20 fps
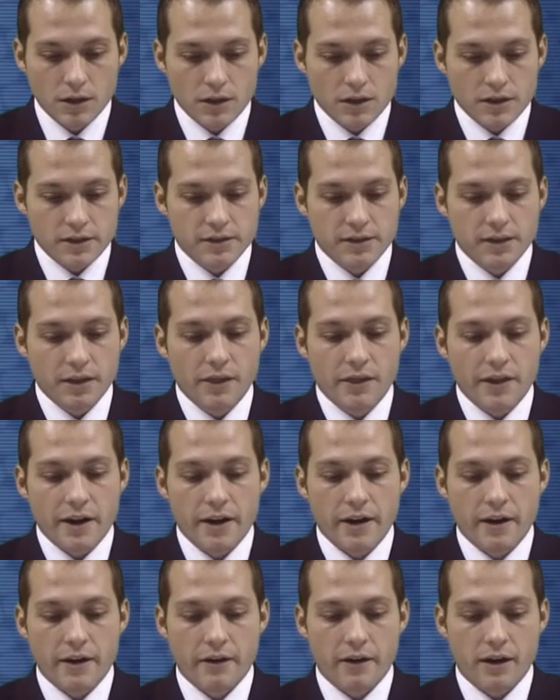Still,
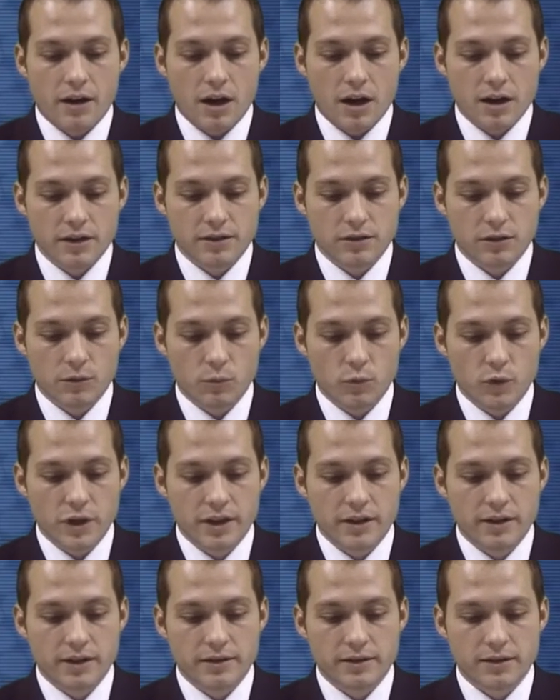there are some
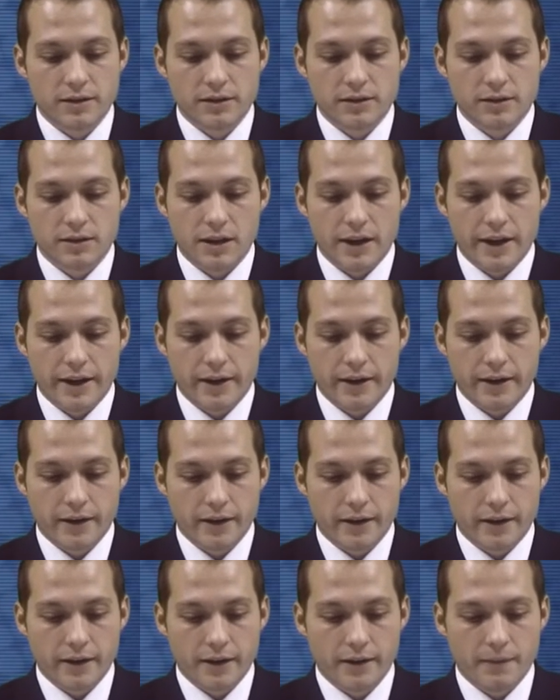weaknesses like
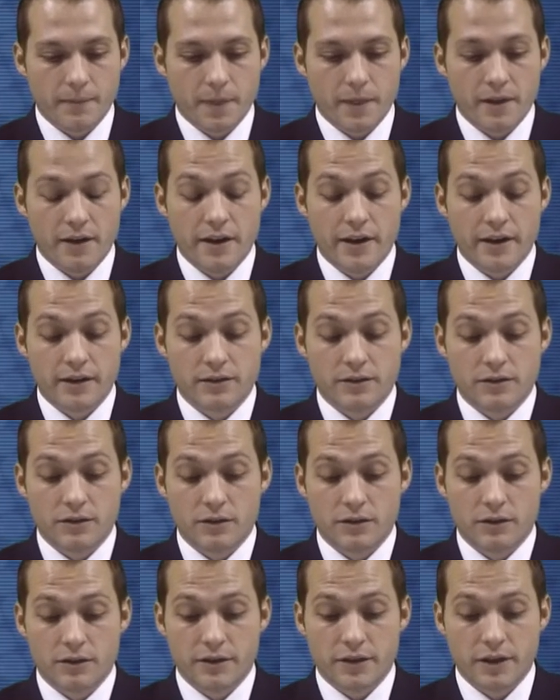the
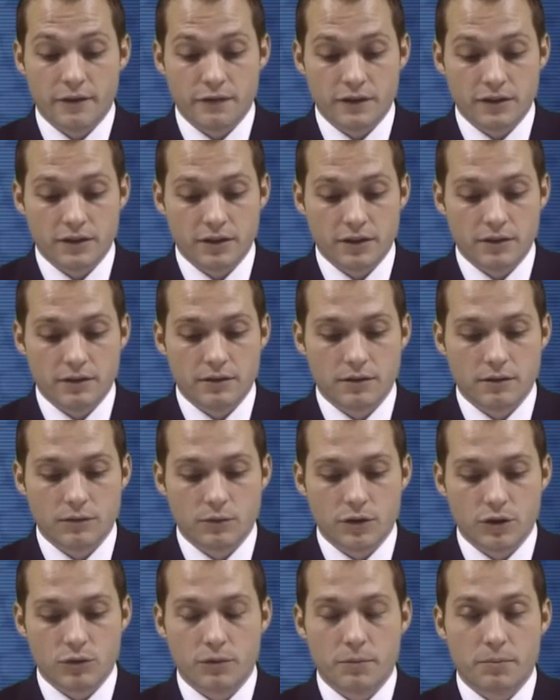external deficit,
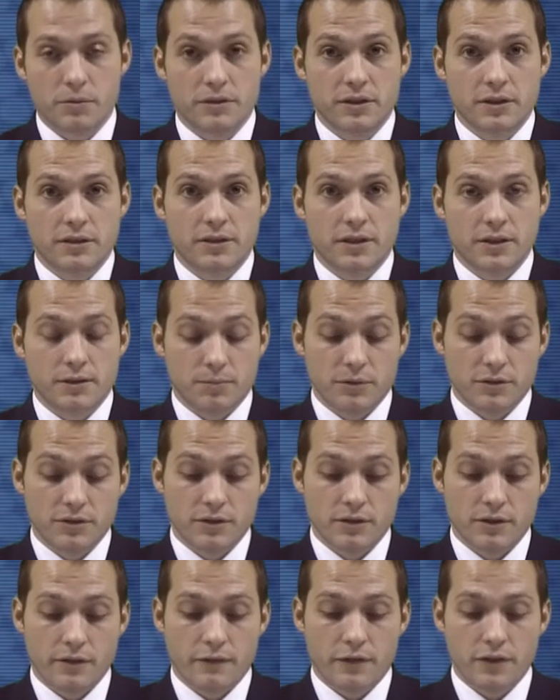which represents
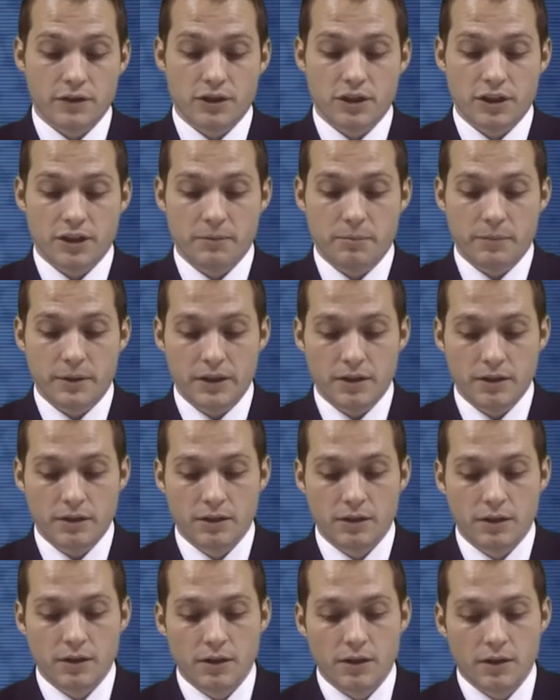6% of the GDP,
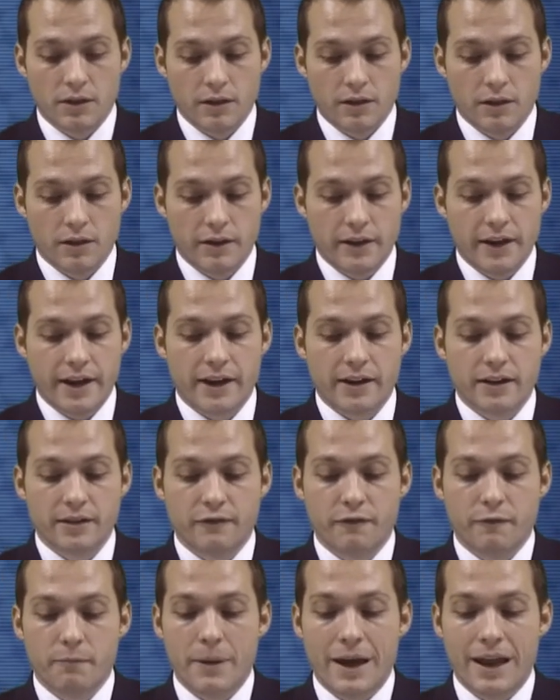
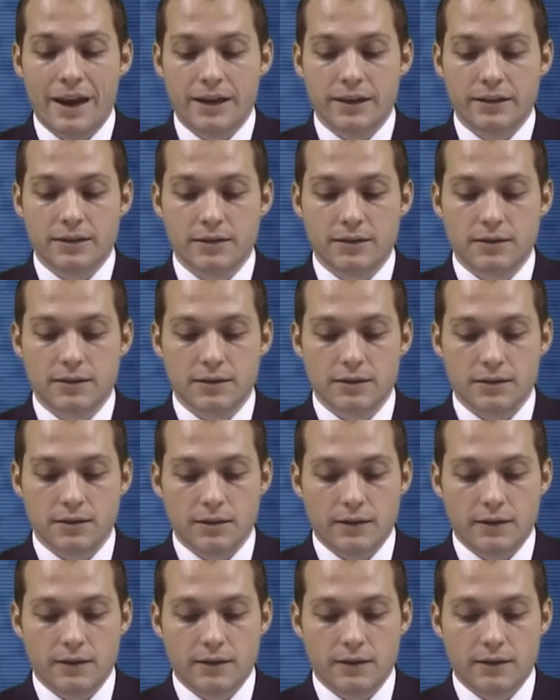negative balance,